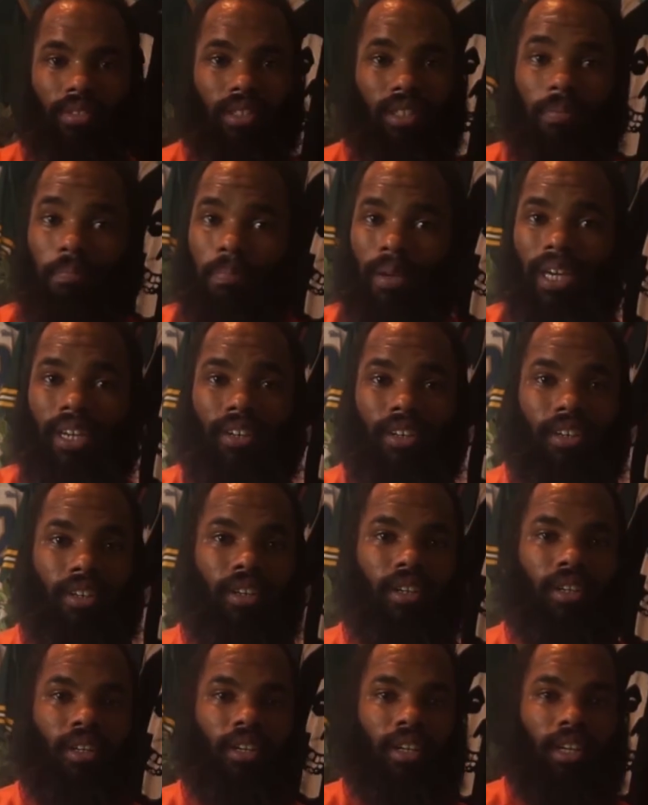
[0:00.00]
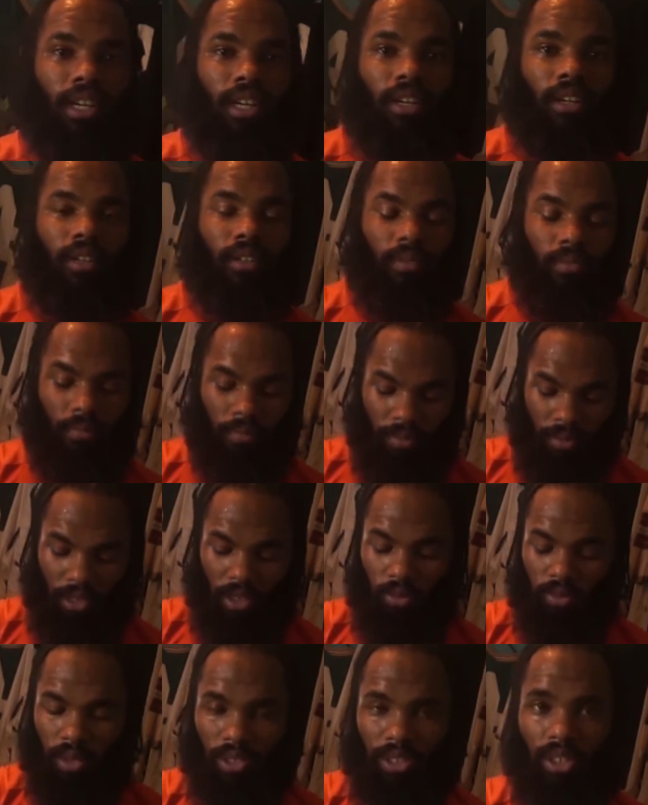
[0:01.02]
The better
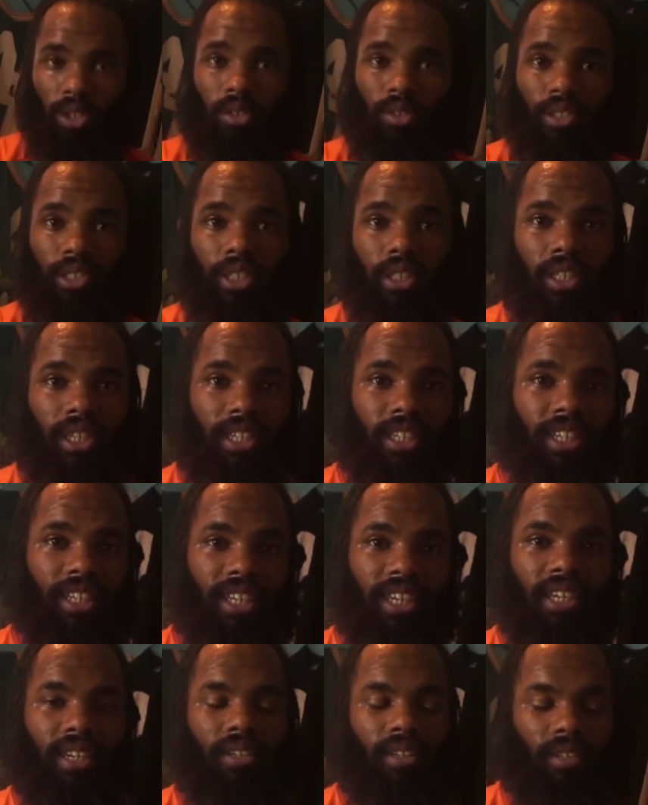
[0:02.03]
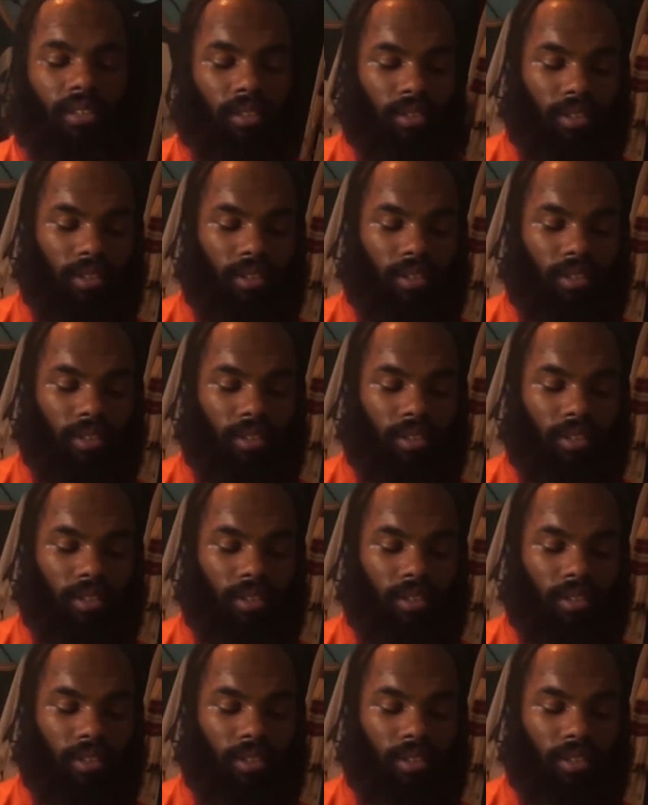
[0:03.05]
the results you're gonna get.